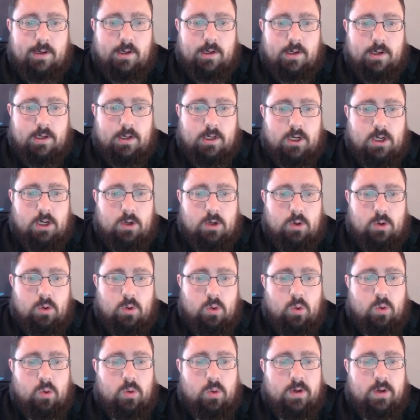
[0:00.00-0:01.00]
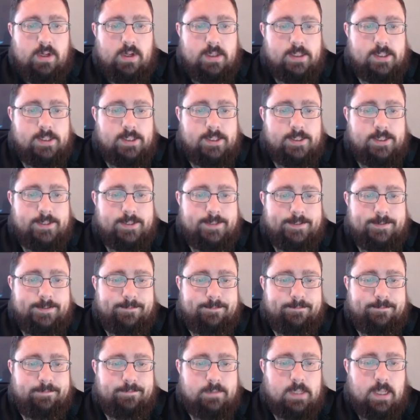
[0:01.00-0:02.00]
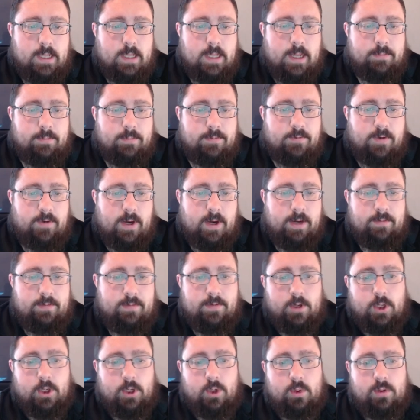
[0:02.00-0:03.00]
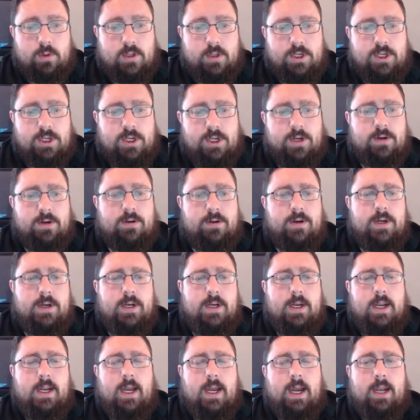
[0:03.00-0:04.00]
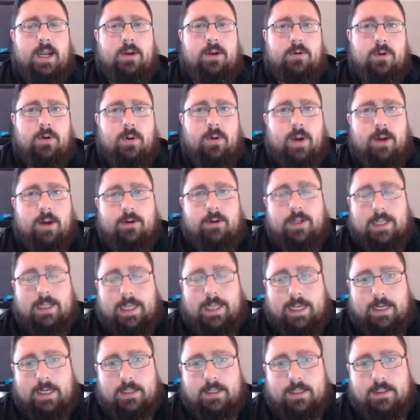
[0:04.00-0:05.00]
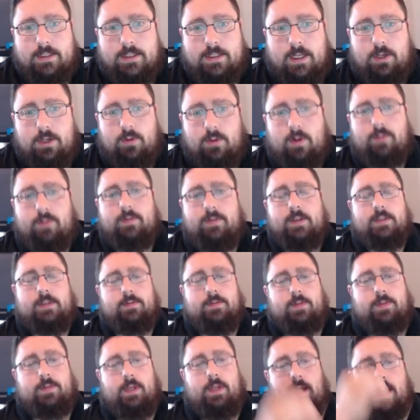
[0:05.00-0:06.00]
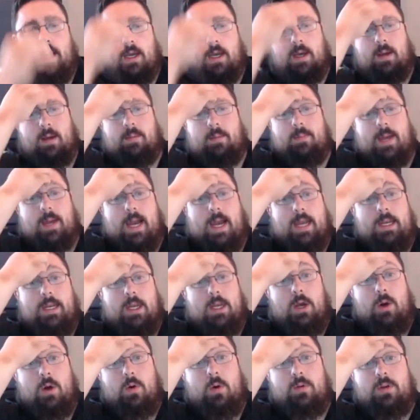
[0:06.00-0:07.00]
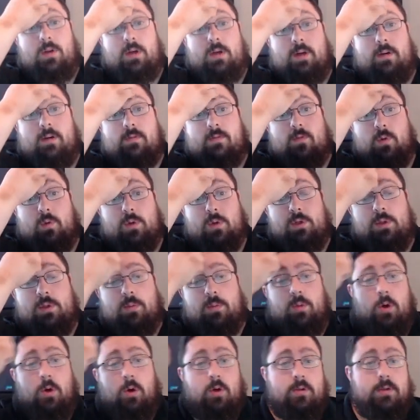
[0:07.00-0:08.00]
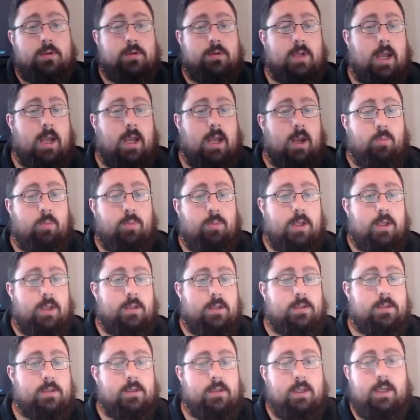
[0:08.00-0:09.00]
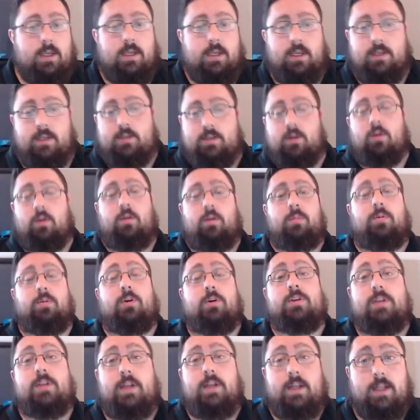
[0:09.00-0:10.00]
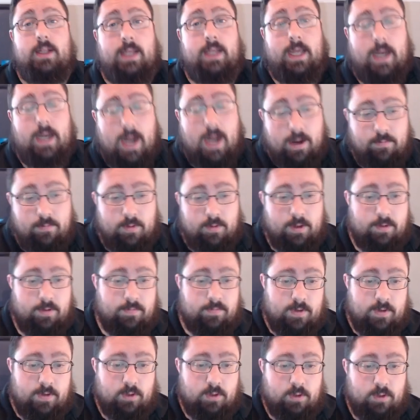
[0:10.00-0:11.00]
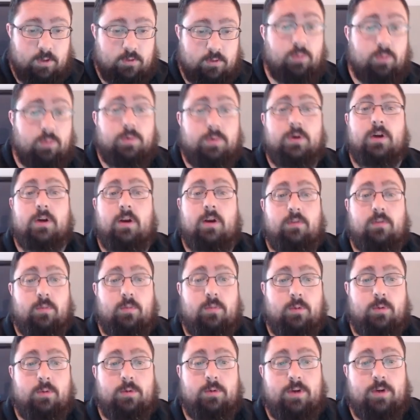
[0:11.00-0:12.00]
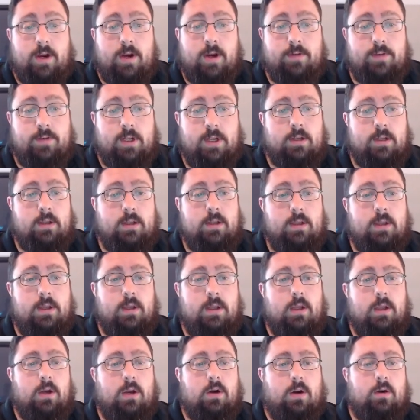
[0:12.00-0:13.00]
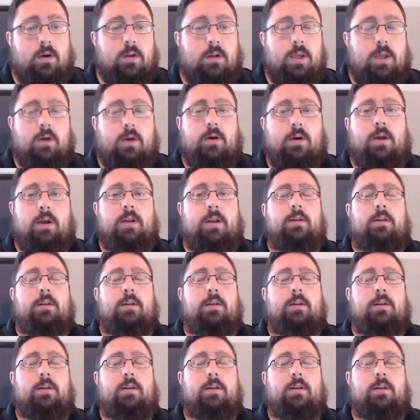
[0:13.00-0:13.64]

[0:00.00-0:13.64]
Koo. I'm afraid for Koo this year. I don't know how Atlanta's going to do offensively. I know they're going to force the ball to Kyle Pitts. He's the only person in Atlanta I really feel super comfortable with drafting early on.